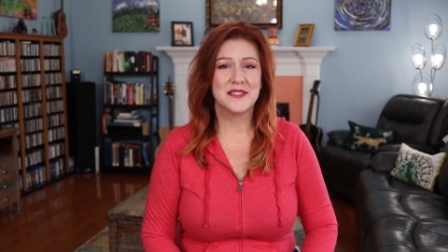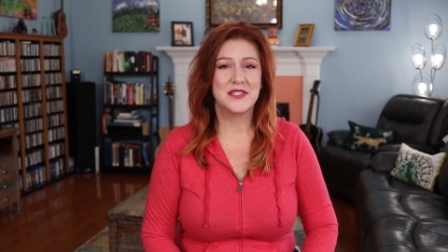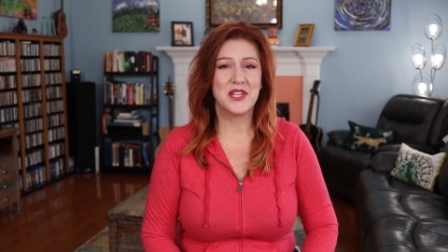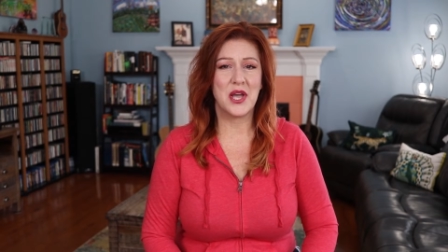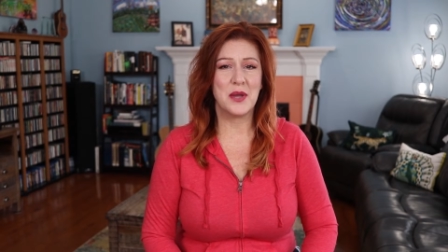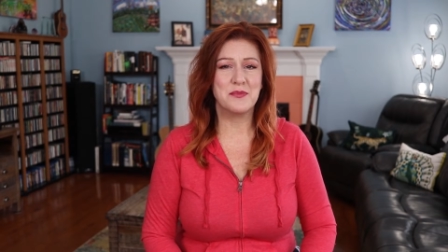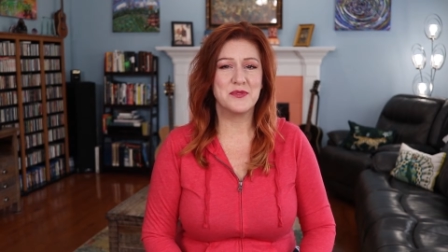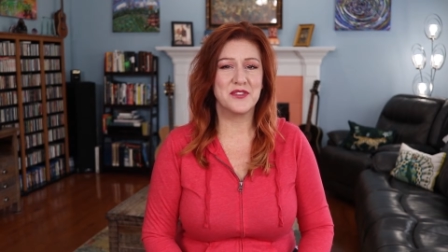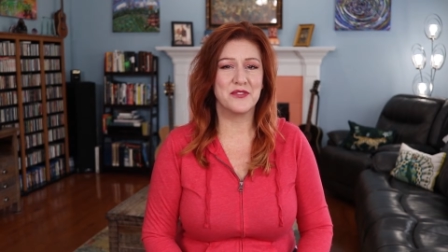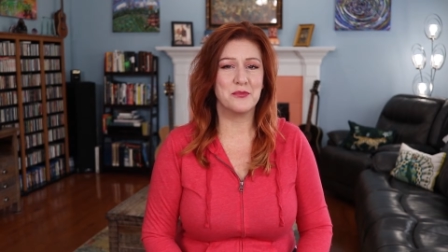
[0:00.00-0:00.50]

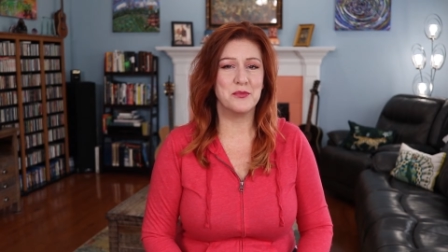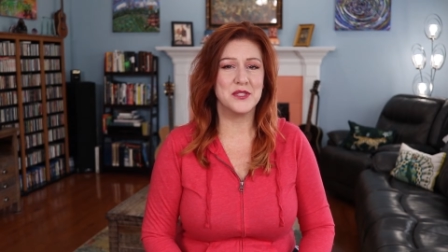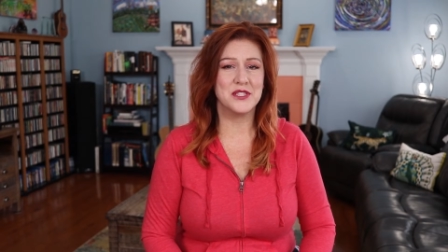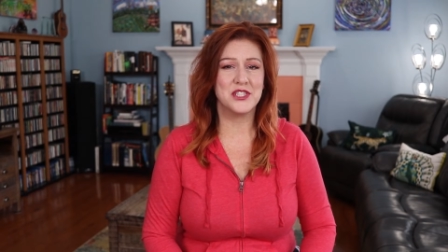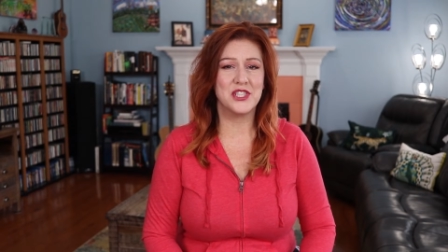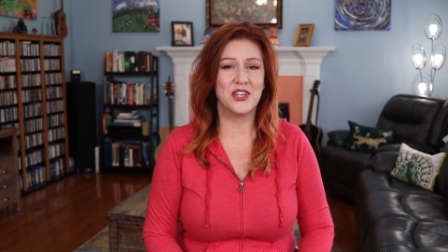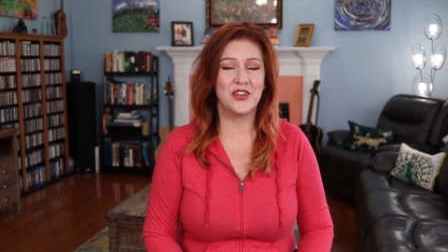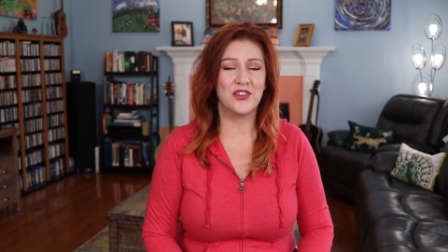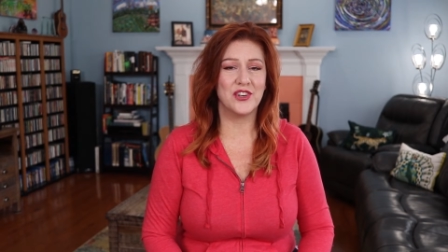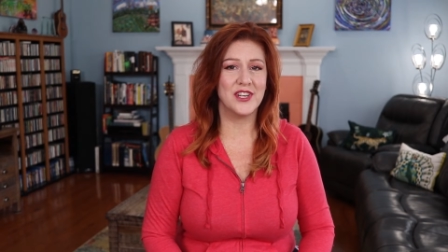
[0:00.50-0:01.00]
types of
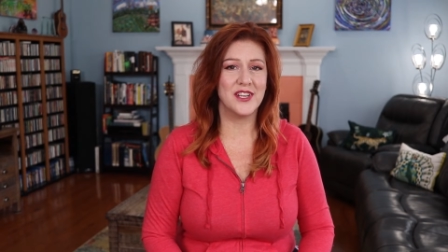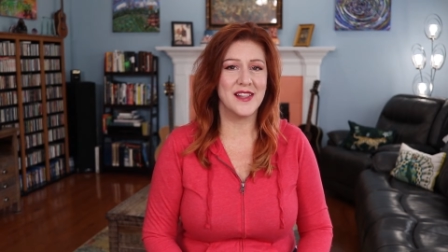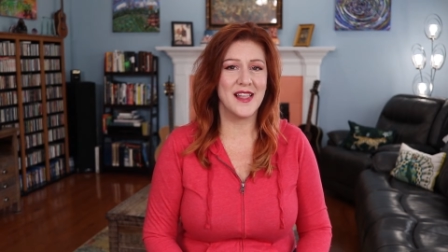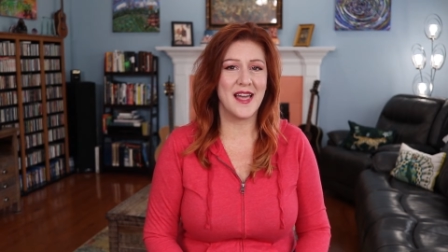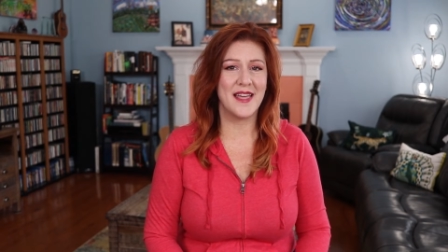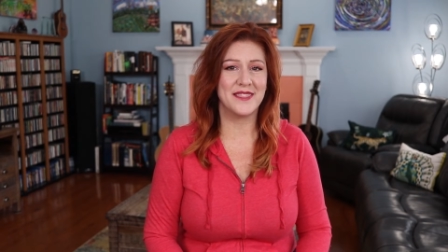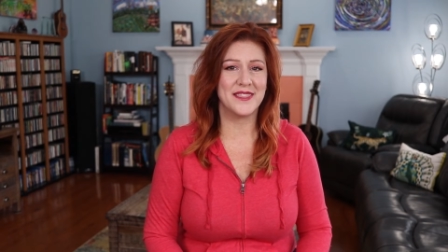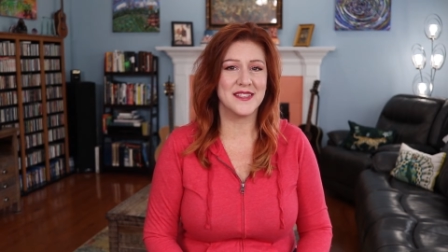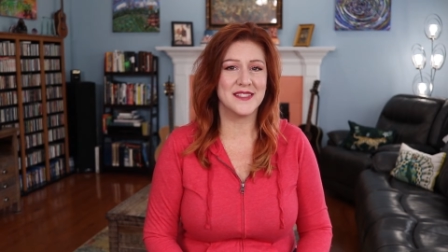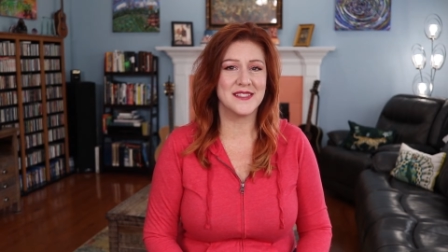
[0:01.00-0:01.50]
material
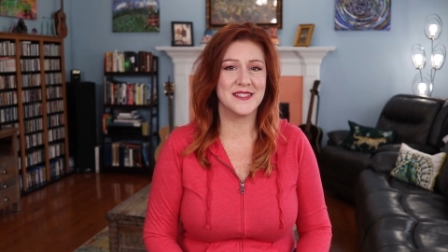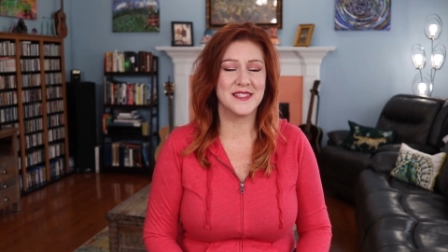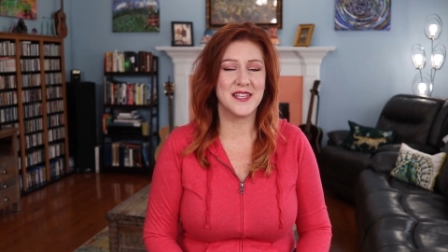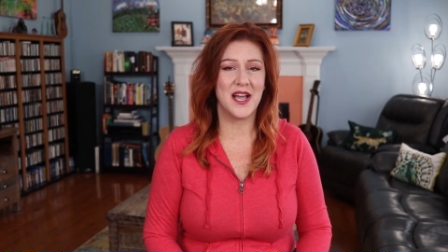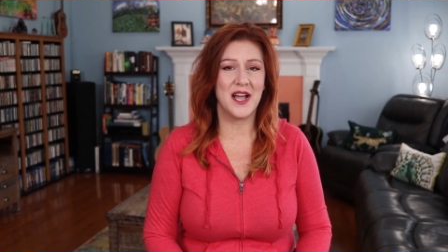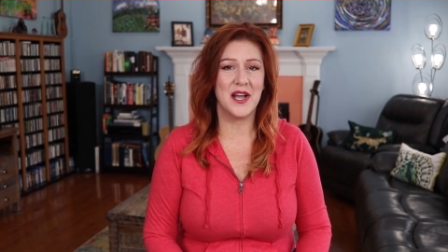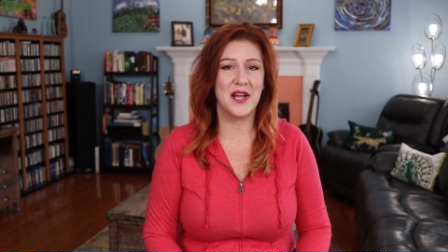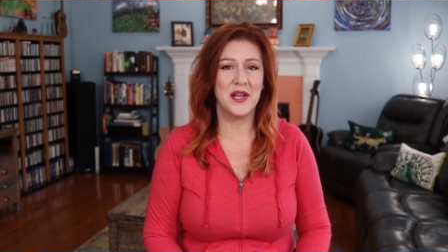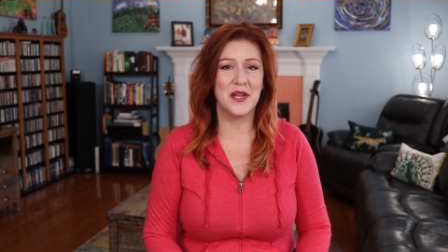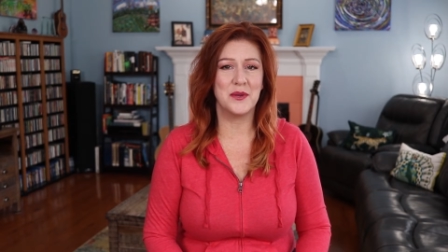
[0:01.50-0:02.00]
at this
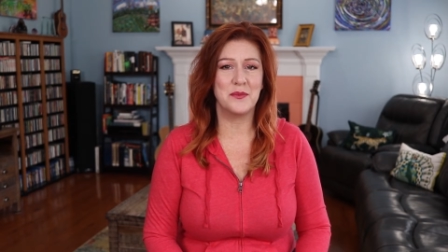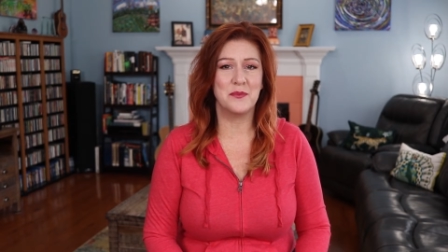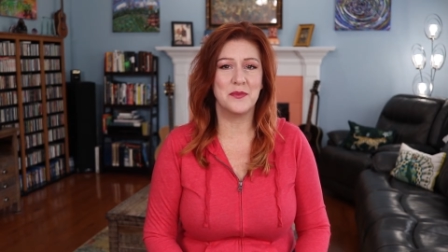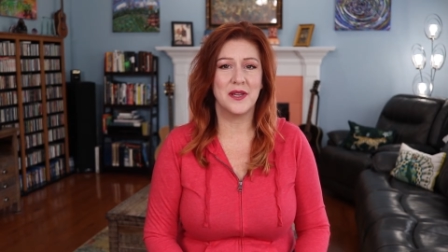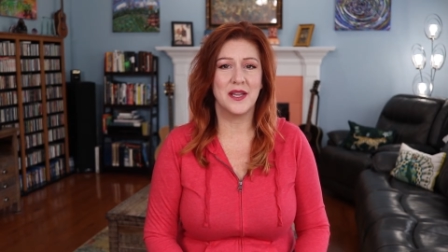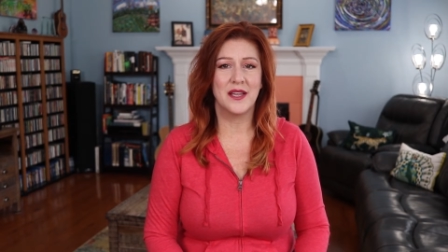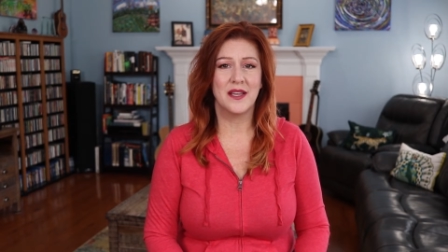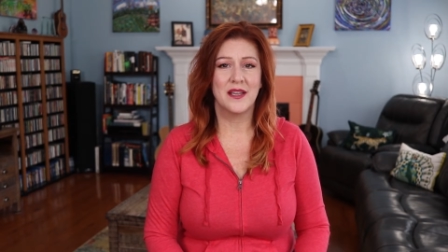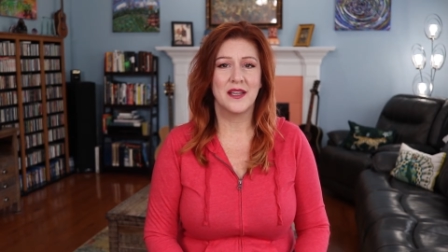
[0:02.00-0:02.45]
time.